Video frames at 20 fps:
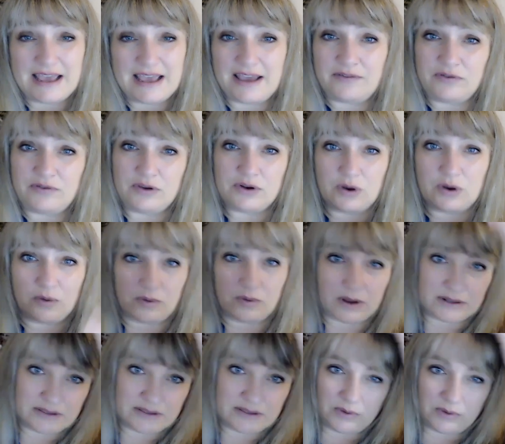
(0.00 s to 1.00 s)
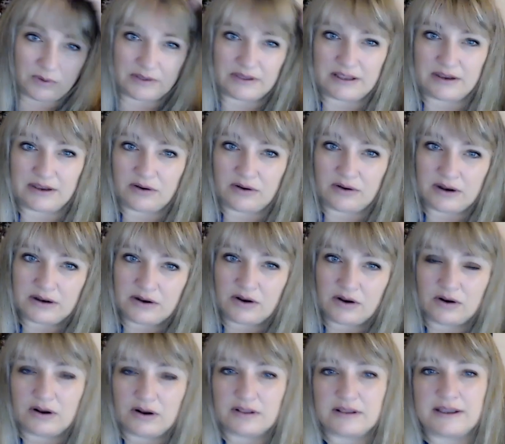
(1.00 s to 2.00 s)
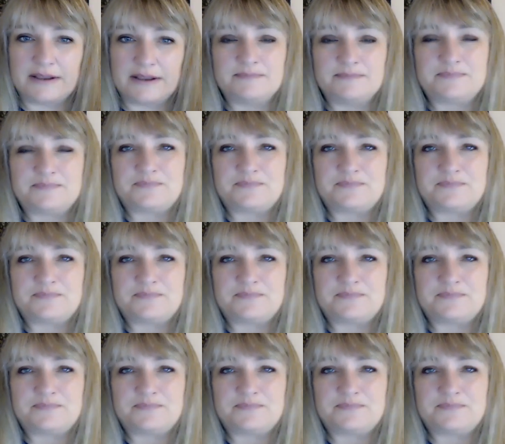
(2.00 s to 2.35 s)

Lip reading: if you don't want the one that you're in currently.